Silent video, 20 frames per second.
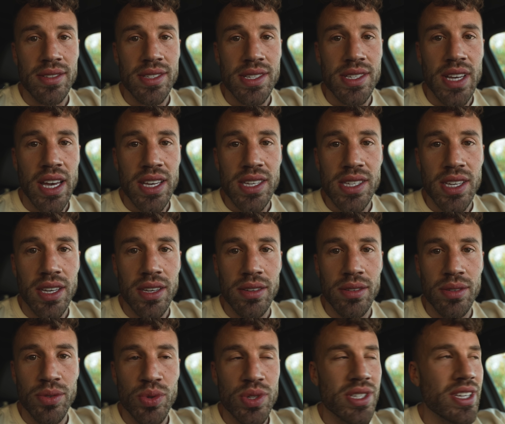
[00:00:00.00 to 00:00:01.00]
sexing,
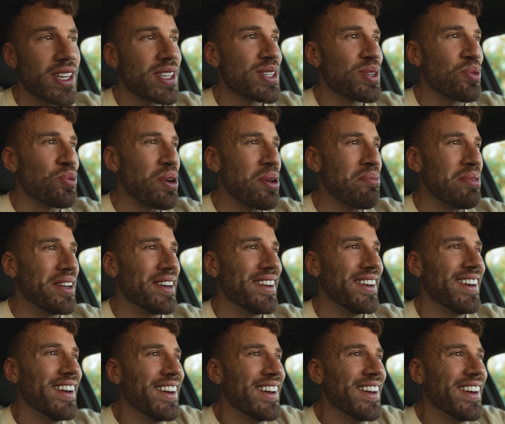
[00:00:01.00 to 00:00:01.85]
sexing women.